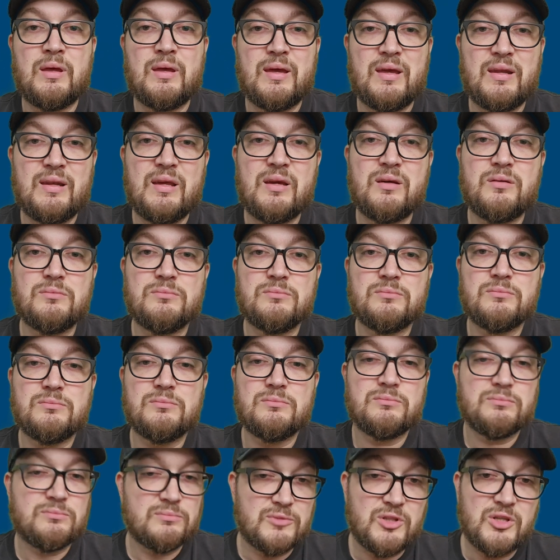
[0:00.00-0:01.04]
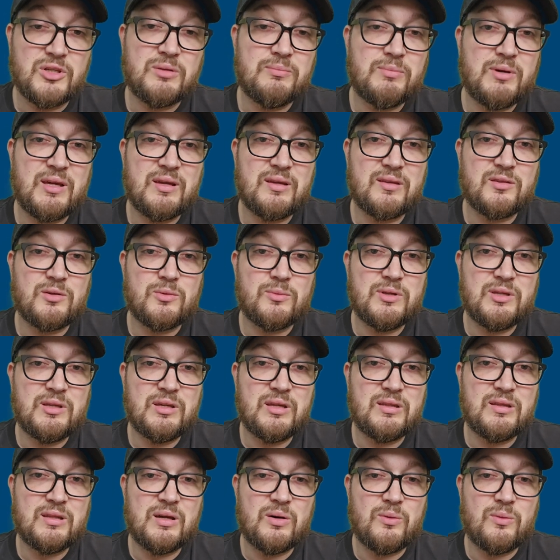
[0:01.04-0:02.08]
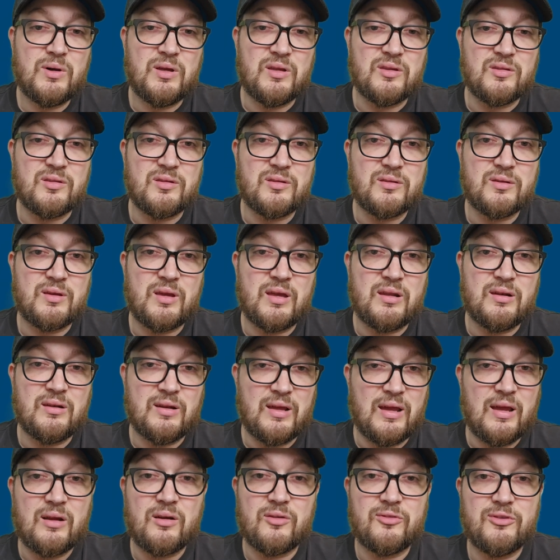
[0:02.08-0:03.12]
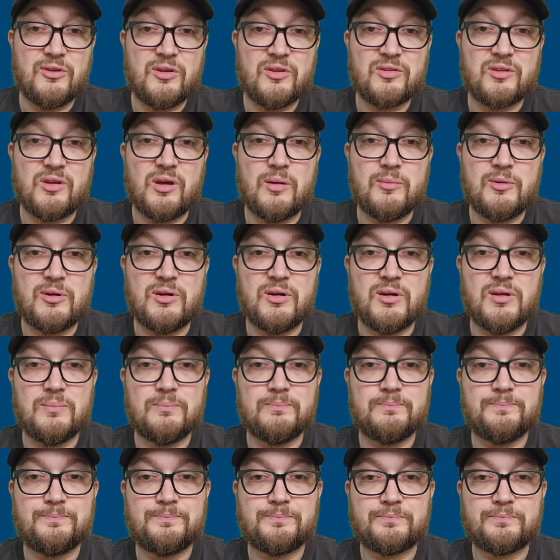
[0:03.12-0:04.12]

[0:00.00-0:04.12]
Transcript: And now, looking back at the weekend that was at Niagara Falls Comic-Con.